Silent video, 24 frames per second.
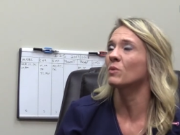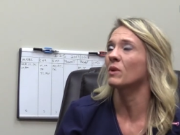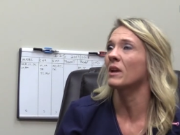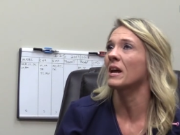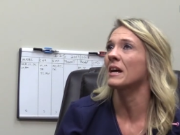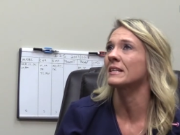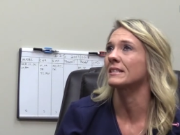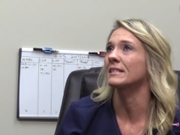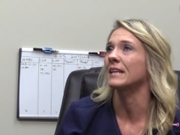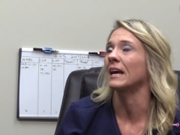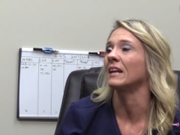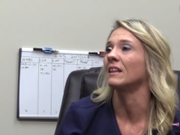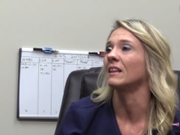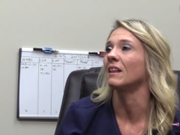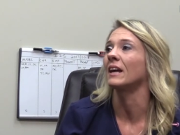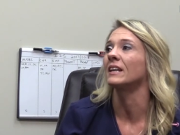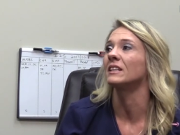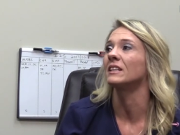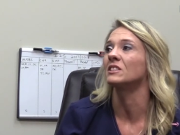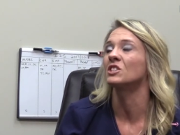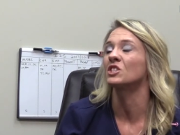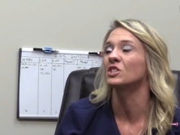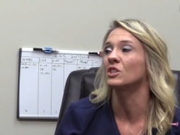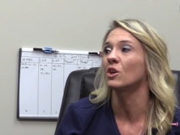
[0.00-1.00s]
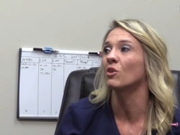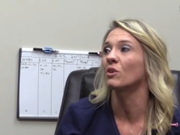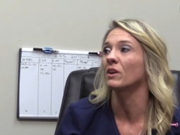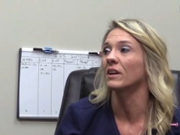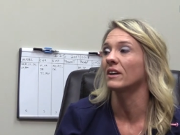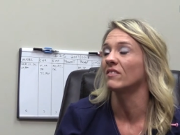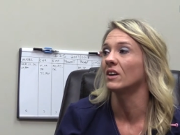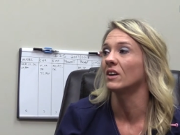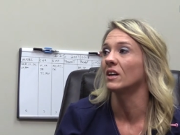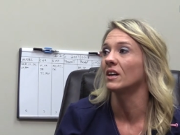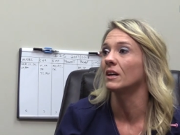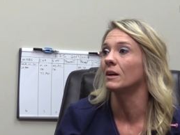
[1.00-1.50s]
what I say like, just don't
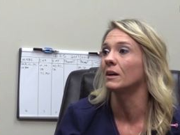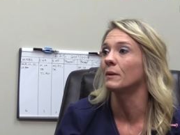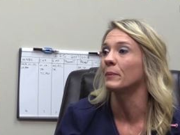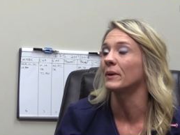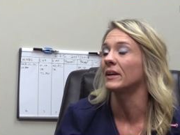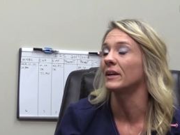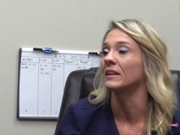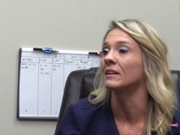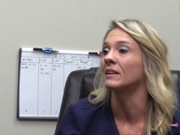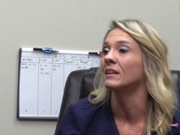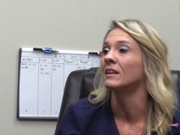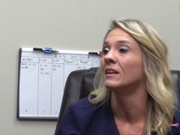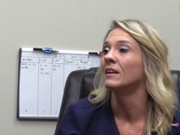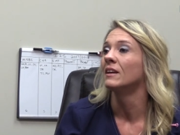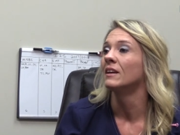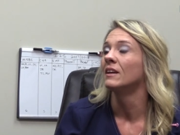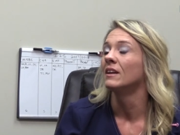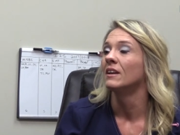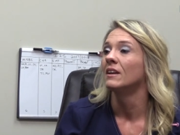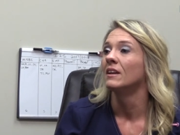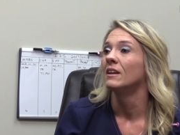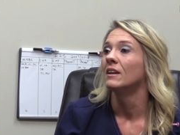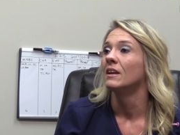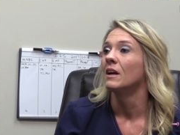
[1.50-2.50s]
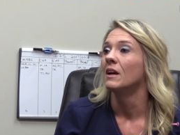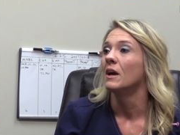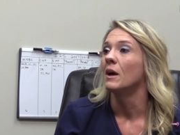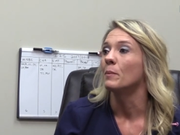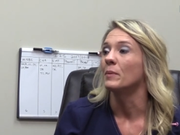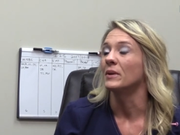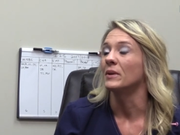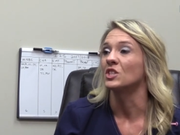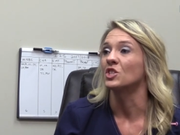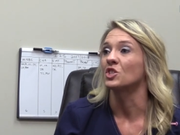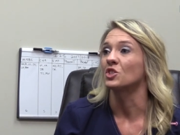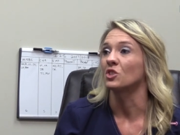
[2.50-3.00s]
give up and
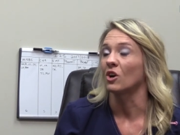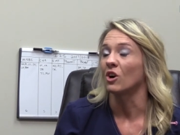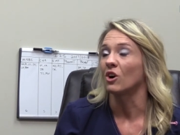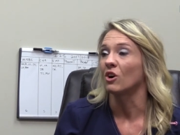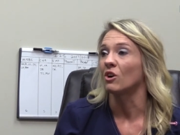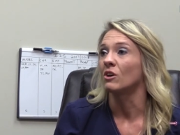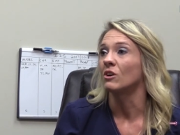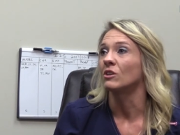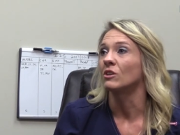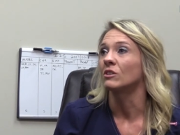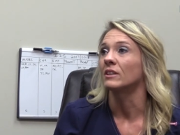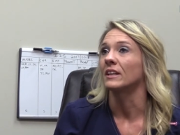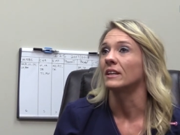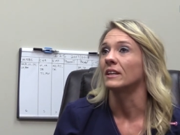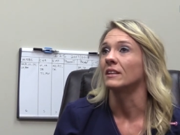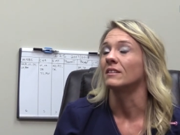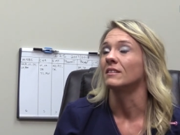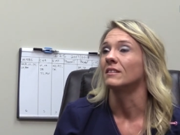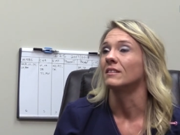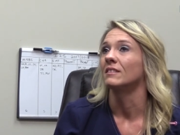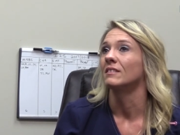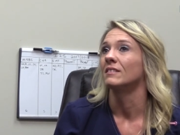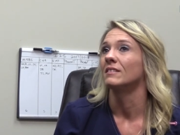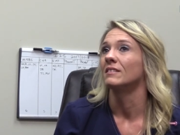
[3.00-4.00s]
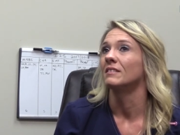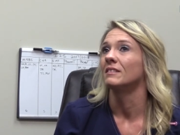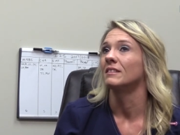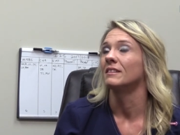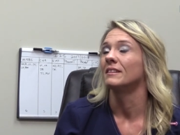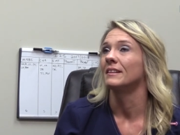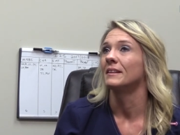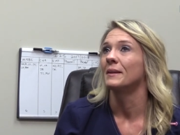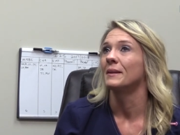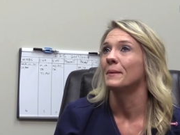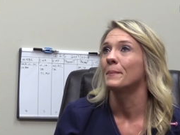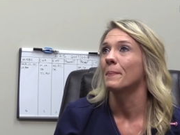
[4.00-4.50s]
be strong and
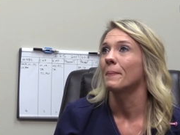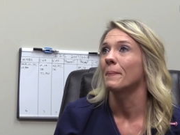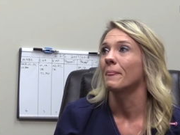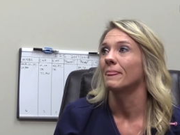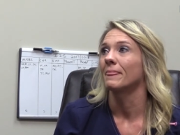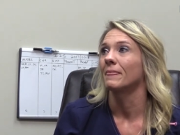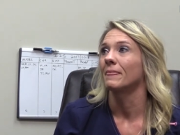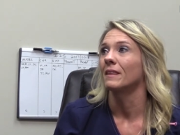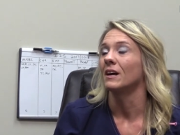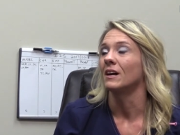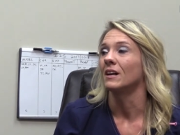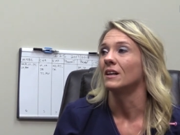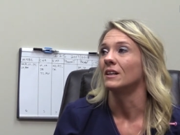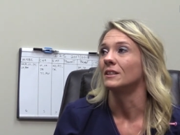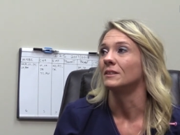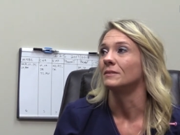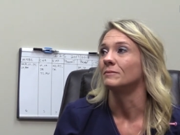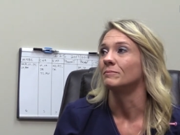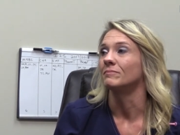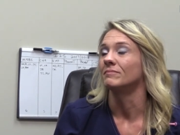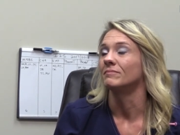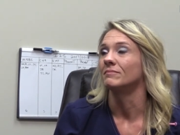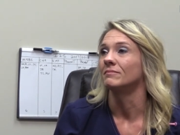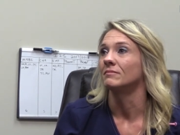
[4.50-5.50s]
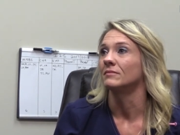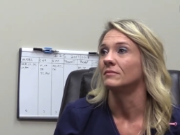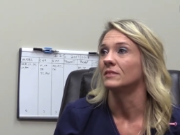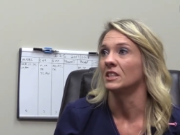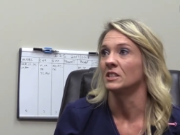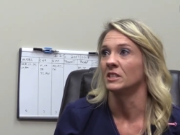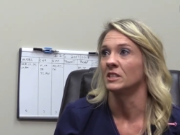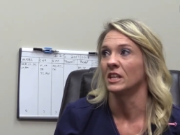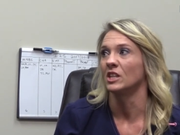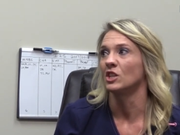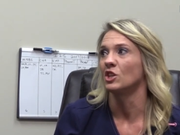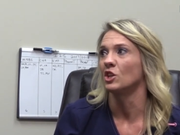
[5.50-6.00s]
um,
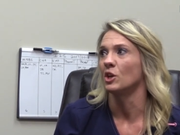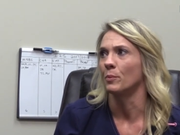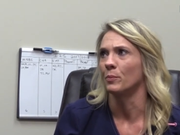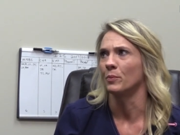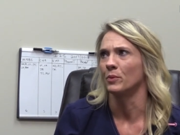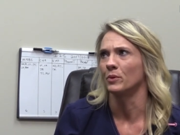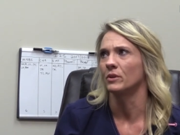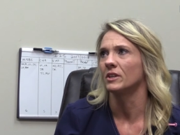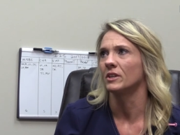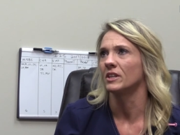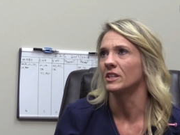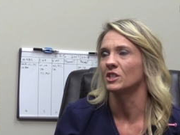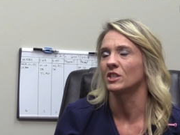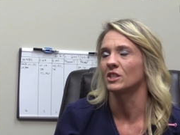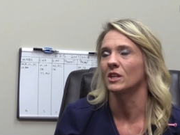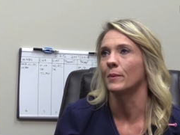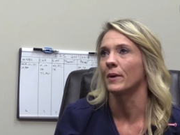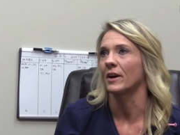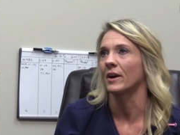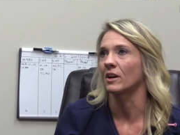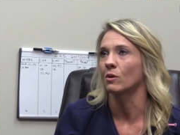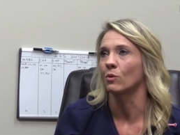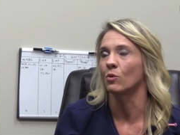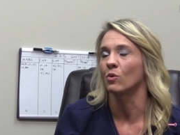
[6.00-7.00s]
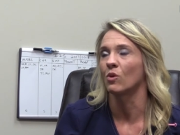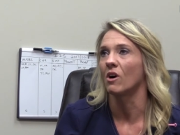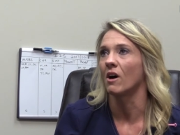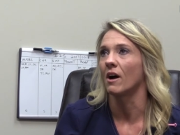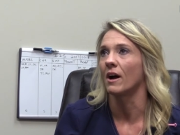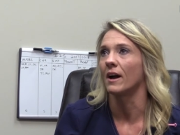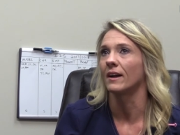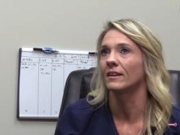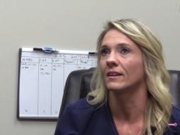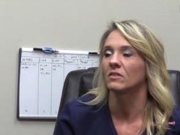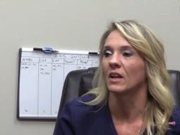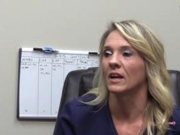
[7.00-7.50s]
continue to push no matter
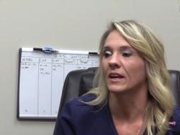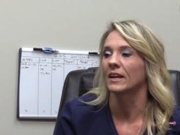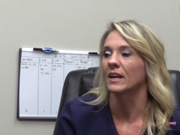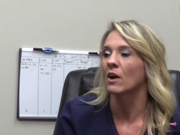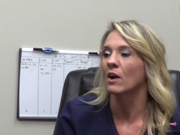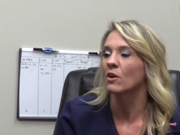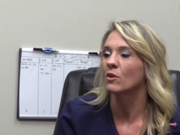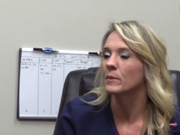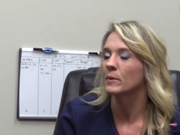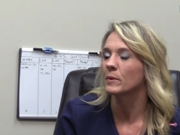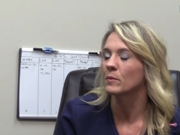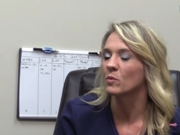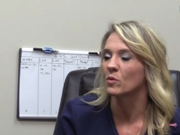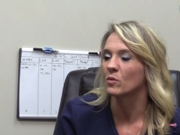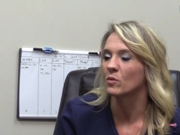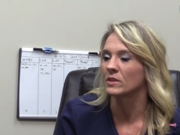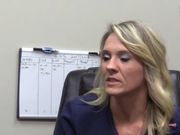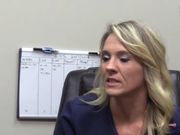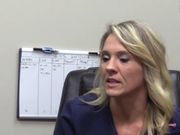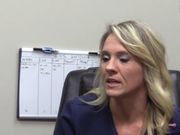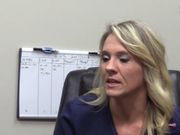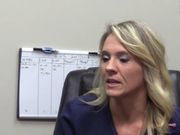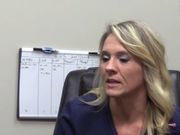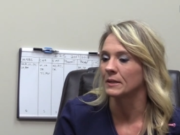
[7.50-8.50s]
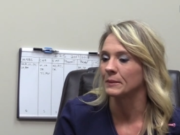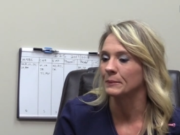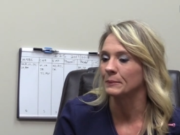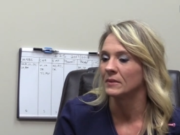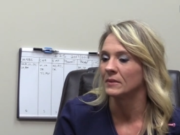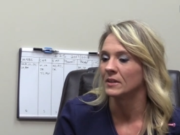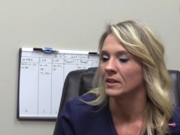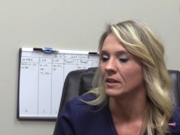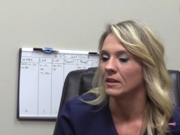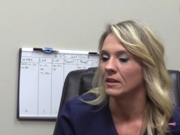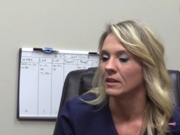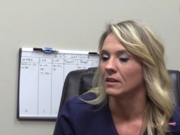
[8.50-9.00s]
what. Like I remember one time,
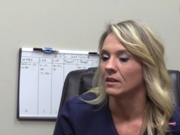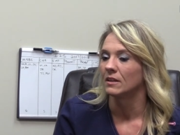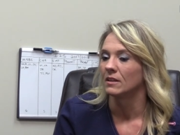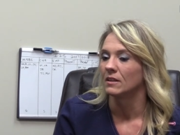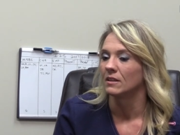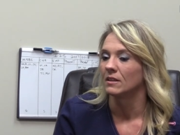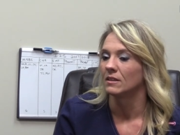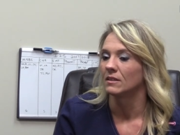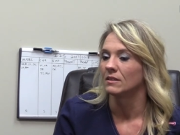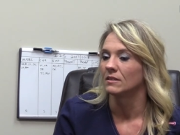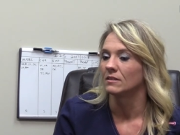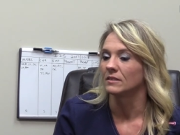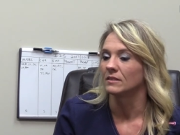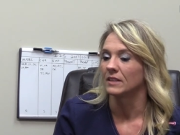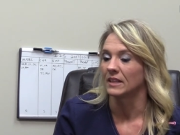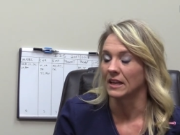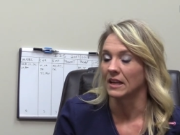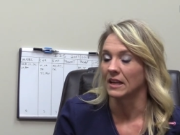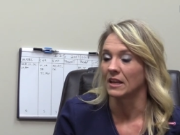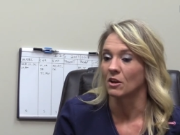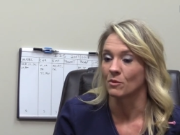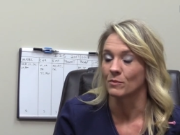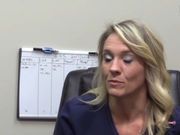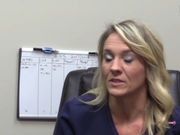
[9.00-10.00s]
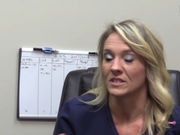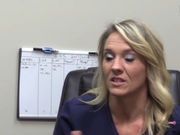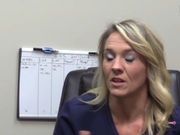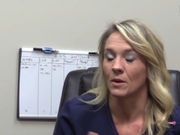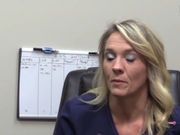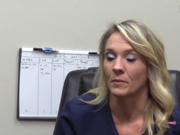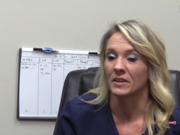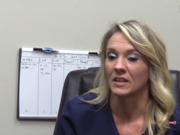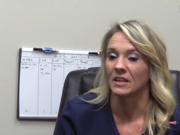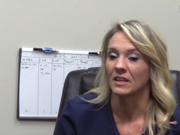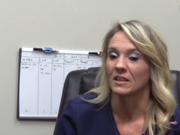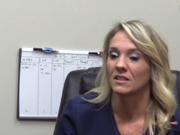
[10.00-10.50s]
Dee Dee or Miss
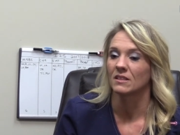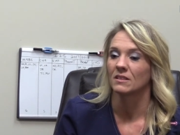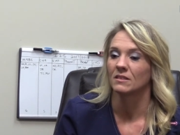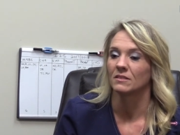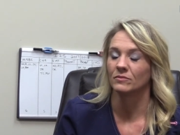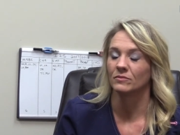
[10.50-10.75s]
Lominick,